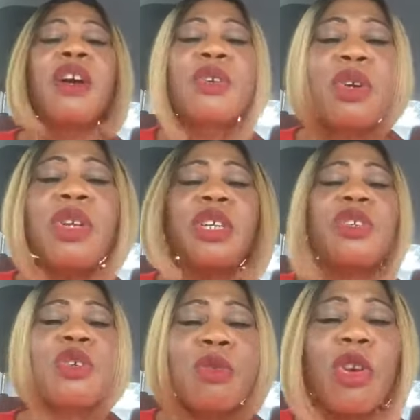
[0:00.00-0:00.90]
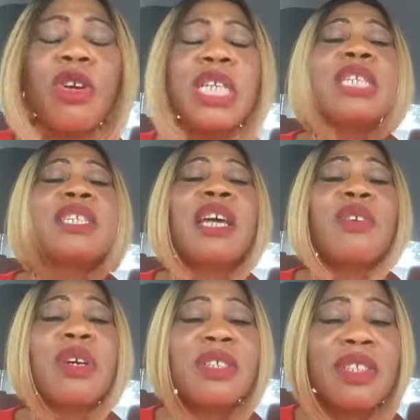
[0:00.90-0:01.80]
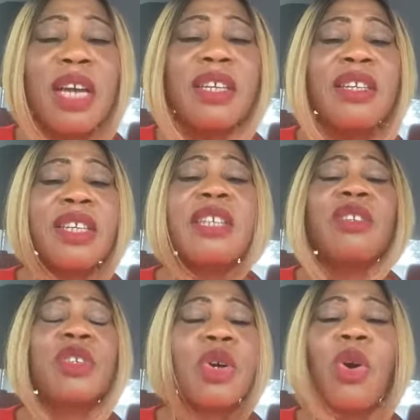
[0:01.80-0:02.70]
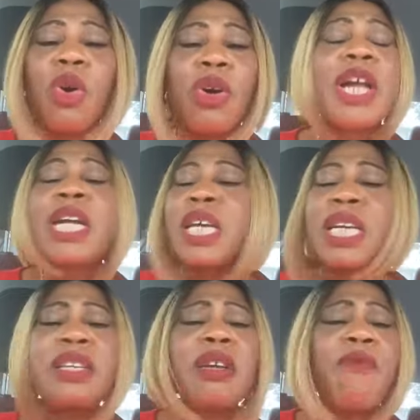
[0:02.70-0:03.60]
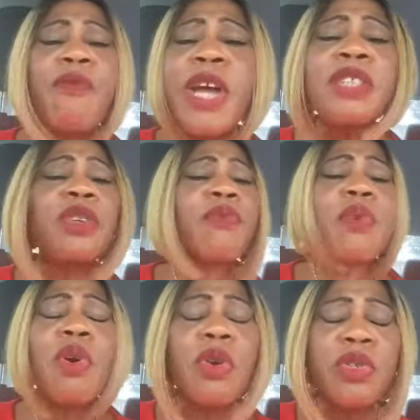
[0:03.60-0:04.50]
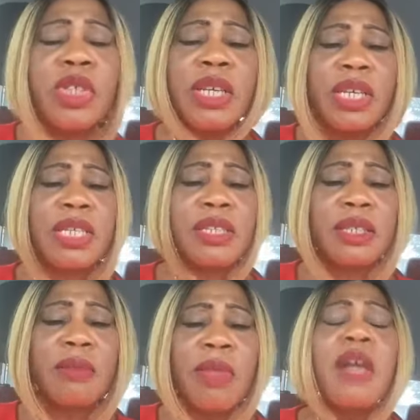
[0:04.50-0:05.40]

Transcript: Glory to glory is that you're standing tall in the face of all challenge